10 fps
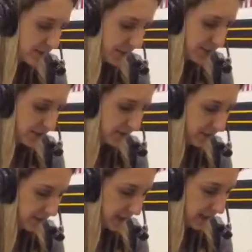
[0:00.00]
much
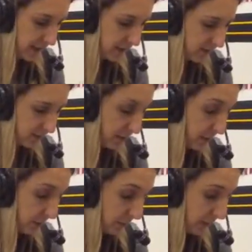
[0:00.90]
different than we've
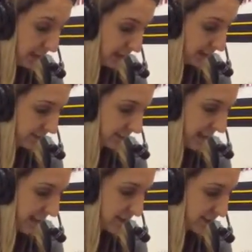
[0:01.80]
been playing in the
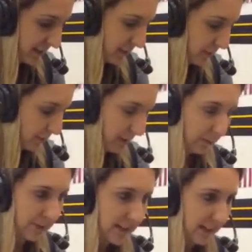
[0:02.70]
last, I don't know,
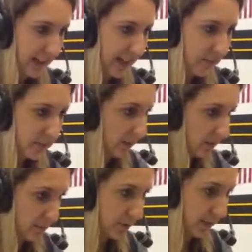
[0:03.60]
probably 10 games. So it
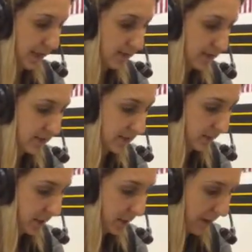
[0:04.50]
was really nice to see
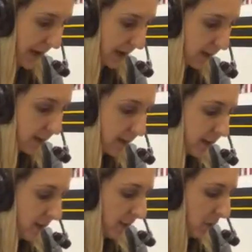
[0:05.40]
them come back.
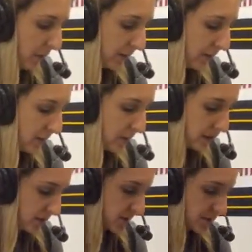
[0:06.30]
One thing that we
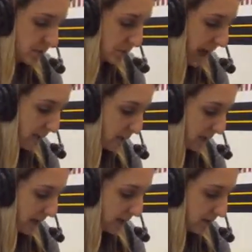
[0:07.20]
haven't
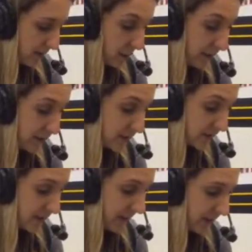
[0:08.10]
been
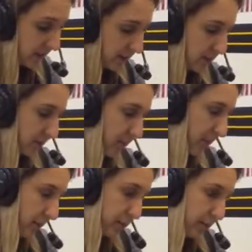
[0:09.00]
cohesive together, either the
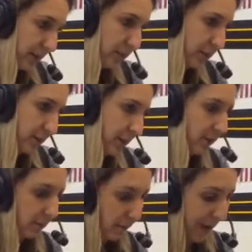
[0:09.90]
front row's playing really
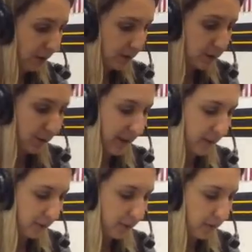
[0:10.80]
well or the back row's
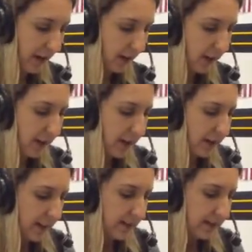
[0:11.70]
playing really well.
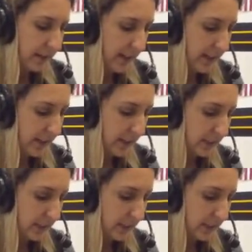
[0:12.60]
And tonight,